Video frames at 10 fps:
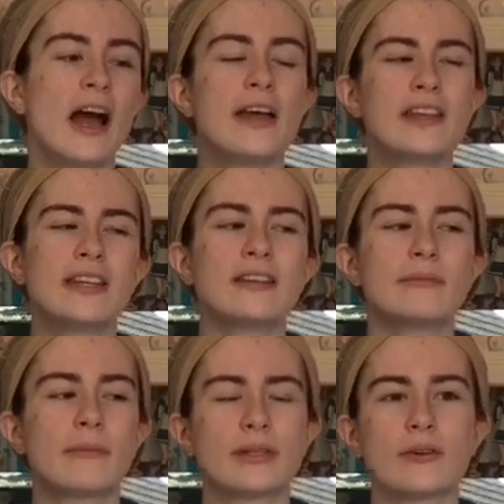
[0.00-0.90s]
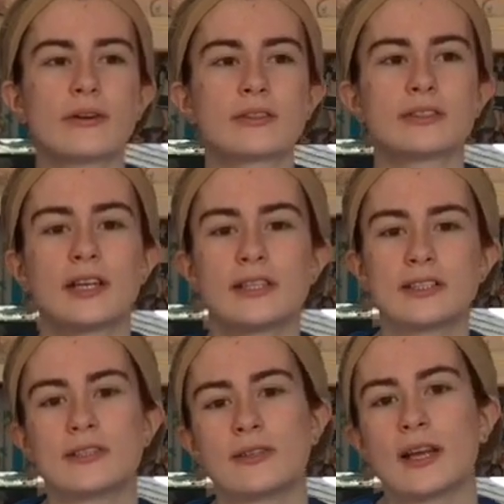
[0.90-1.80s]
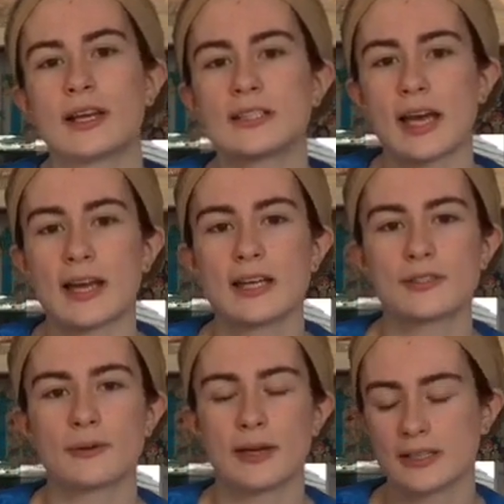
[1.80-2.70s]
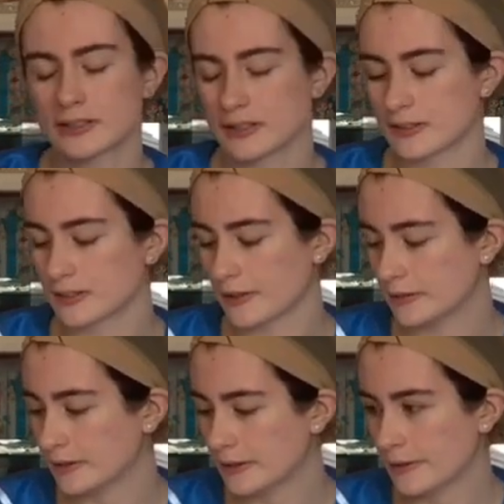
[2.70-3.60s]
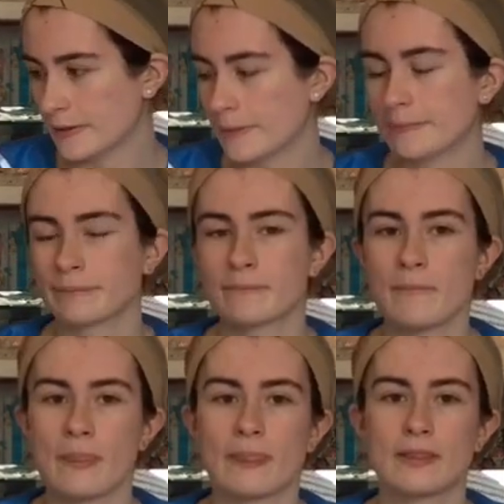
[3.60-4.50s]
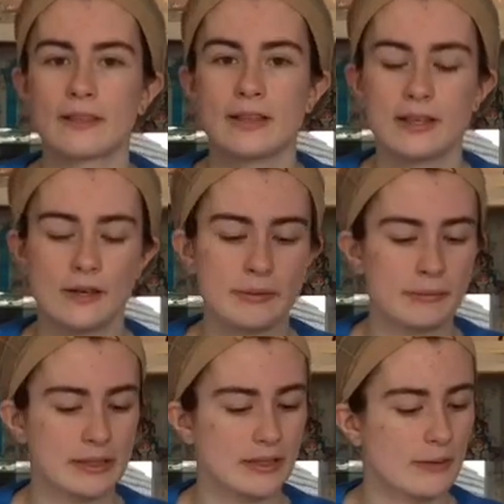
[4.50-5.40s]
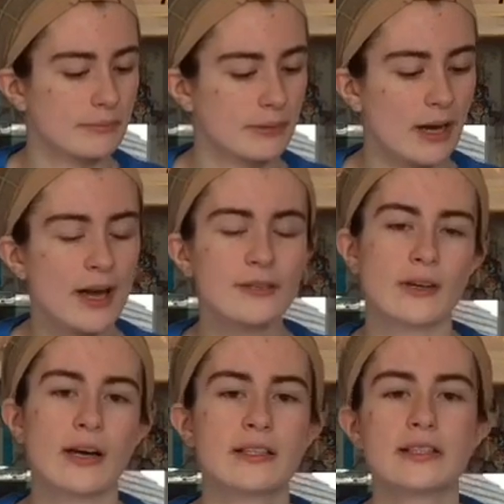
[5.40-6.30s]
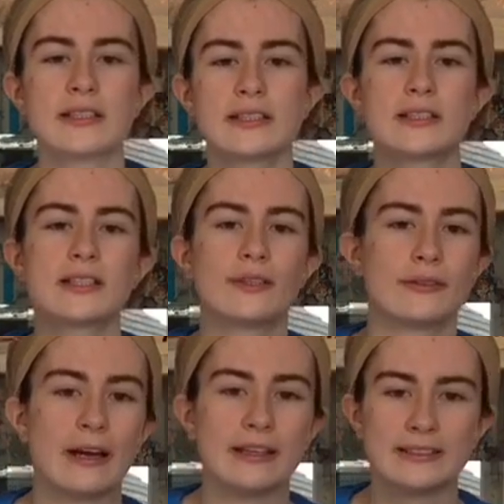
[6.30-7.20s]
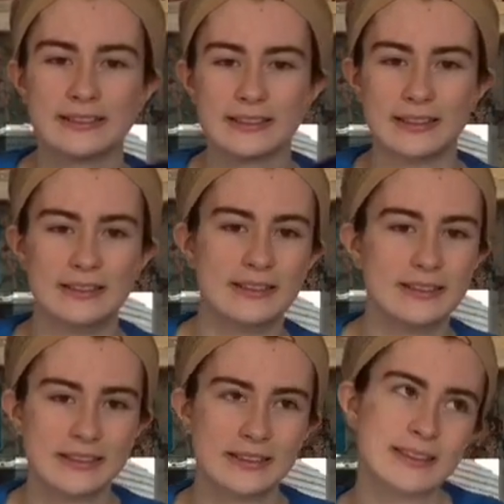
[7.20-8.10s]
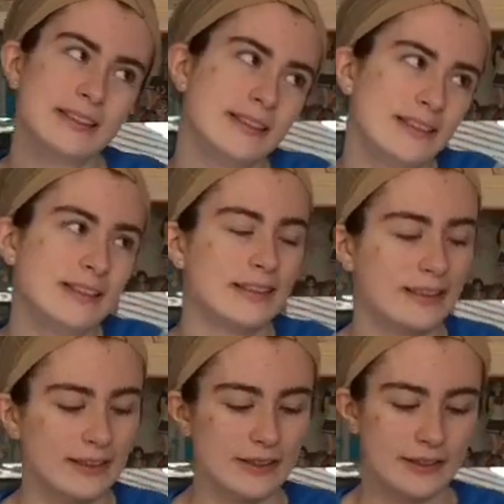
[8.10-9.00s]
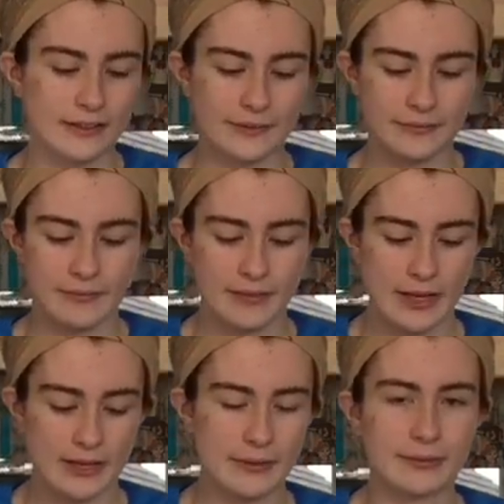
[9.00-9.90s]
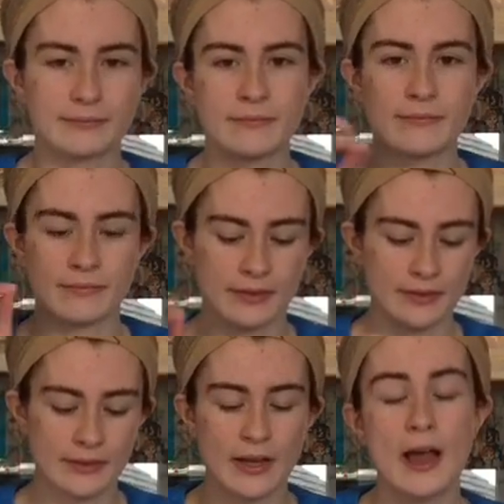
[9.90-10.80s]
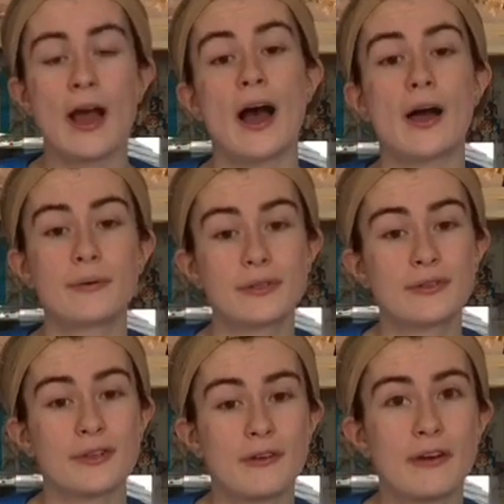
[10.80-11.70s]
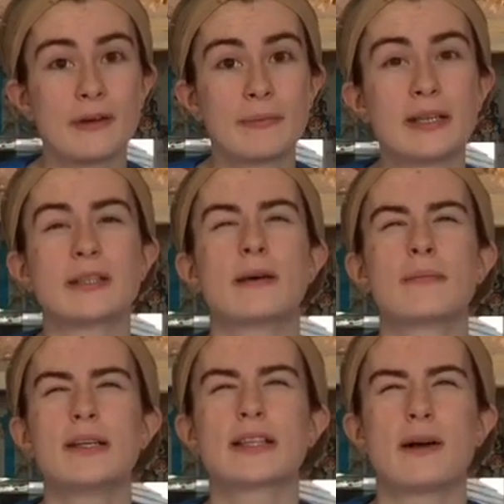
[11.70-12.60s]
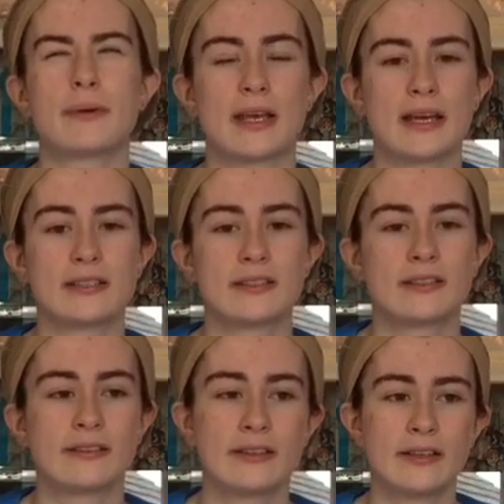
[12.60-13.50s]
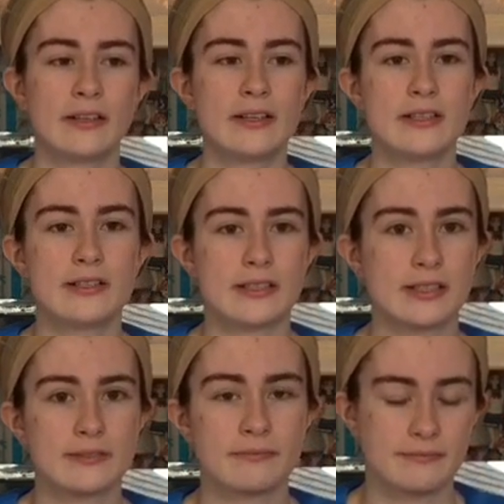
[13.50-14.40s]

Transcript: And then my dog decided to like attack it twice, so it got a bit messed up, but I tried and it's still alright, so, you know. Anyway, I would also recommend, please get a wig head. Just,